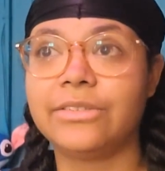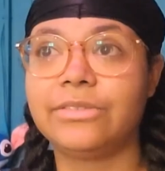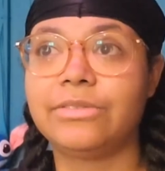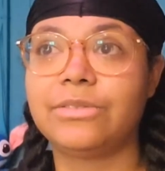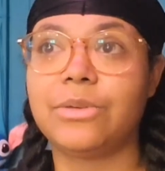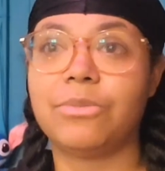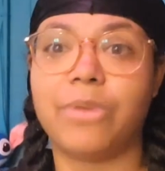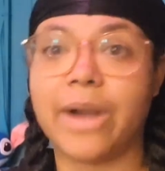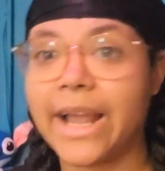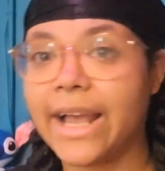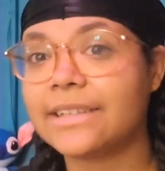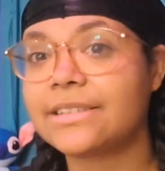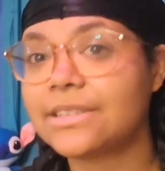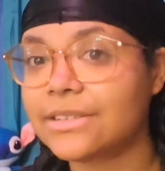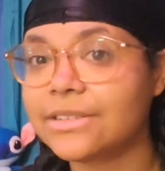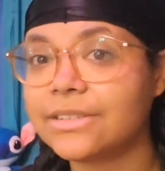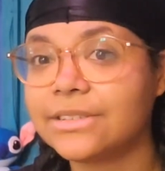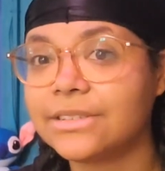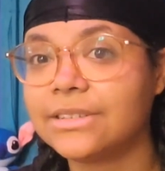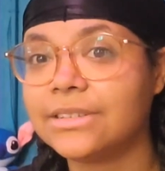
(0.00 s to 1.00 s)
the
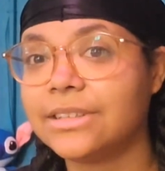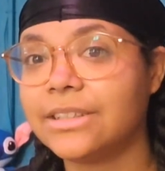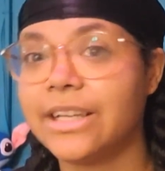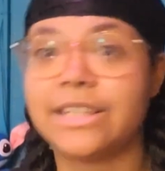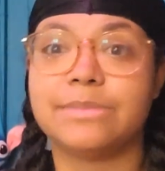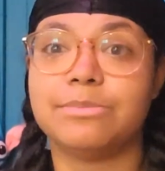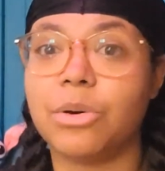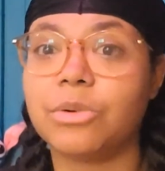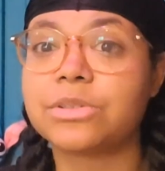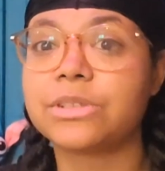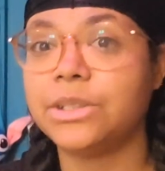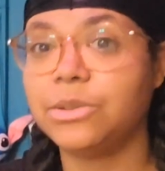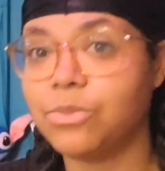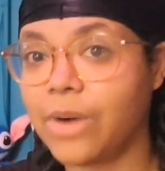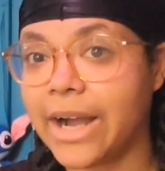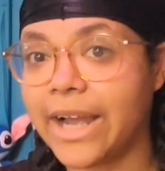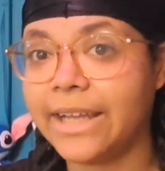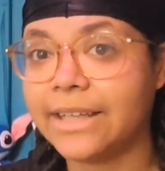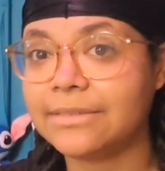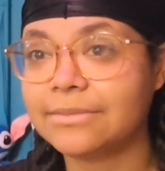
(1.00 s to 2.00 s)
rest is mostly
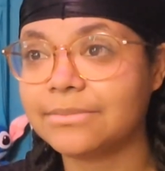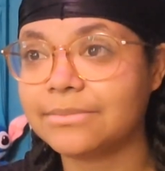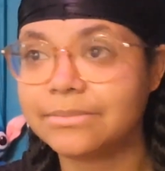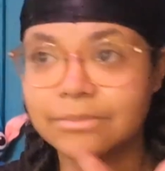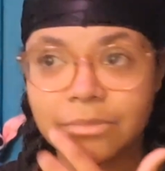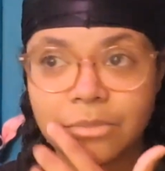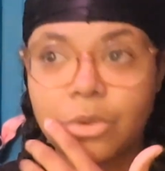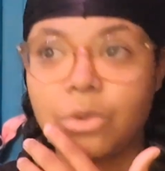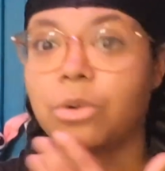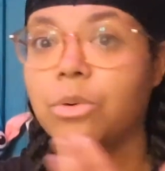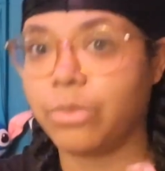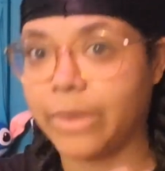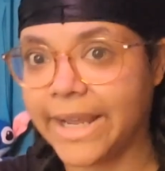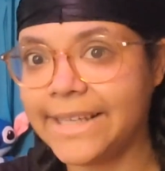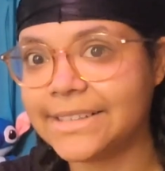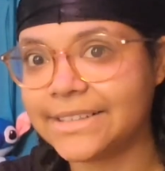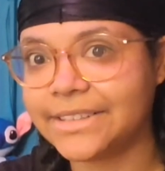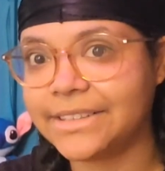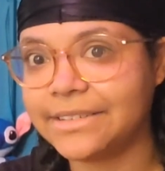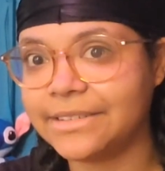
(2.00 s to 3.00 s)
white or
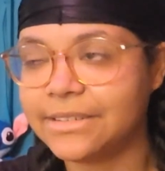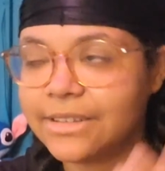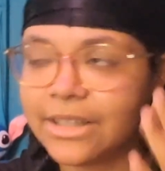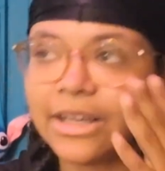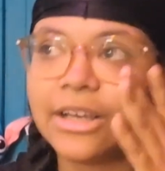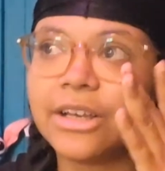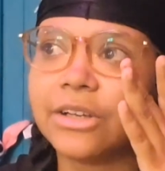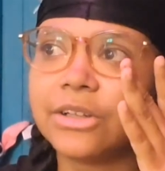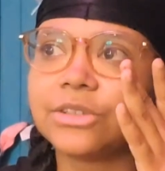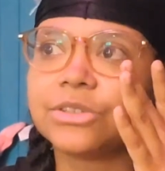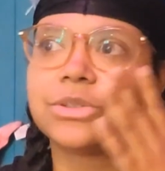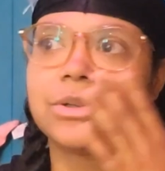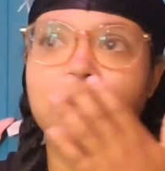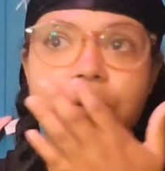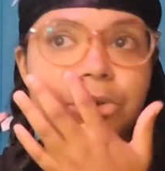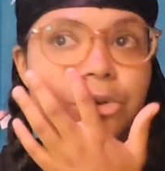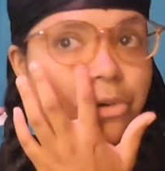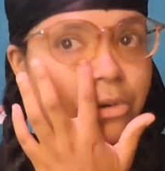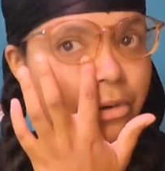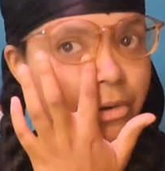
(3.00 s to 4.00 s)
Asian. So
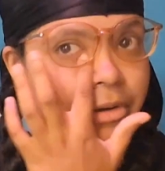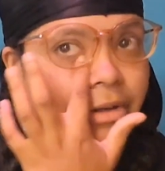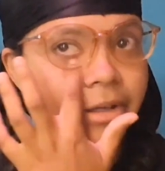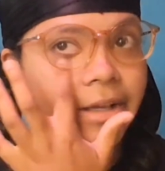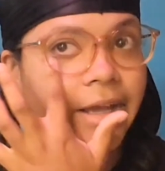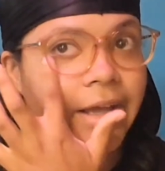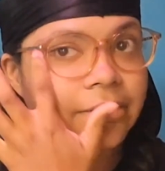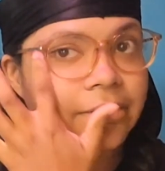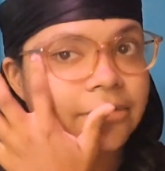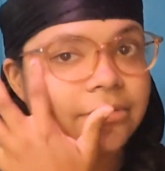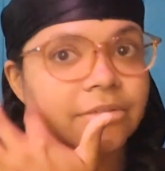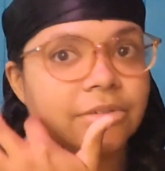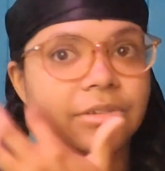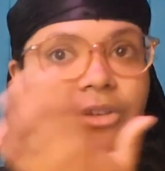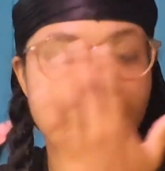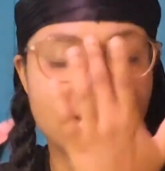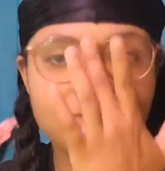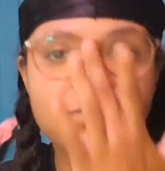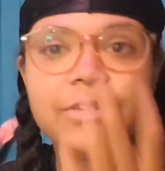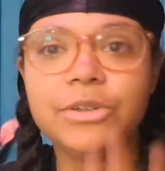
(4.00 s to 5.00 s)
you're going to get
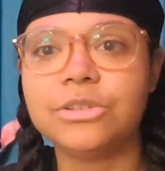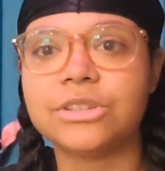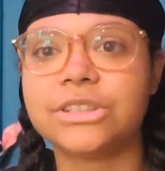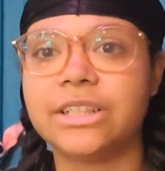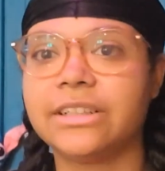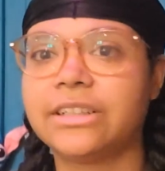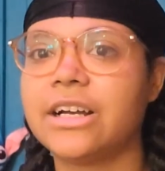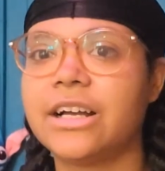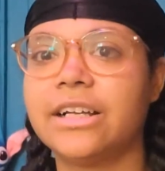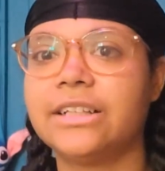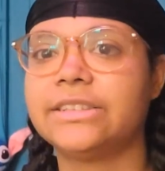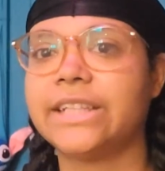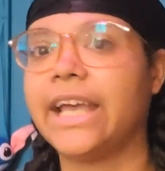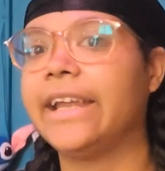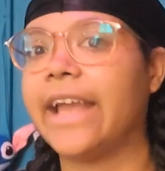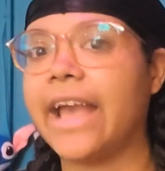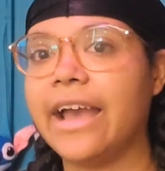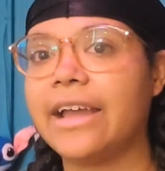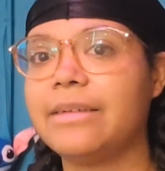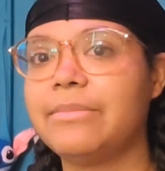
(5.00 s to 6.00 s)
confusion, because in
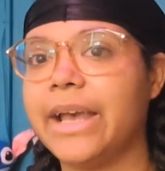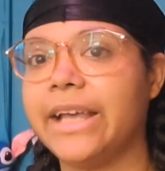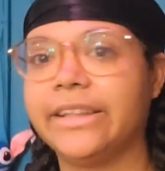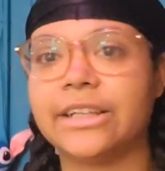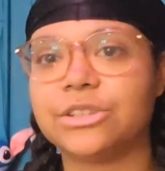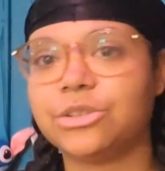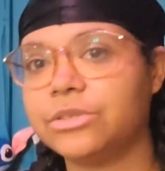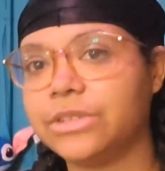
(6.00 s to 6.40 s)
anime, there's no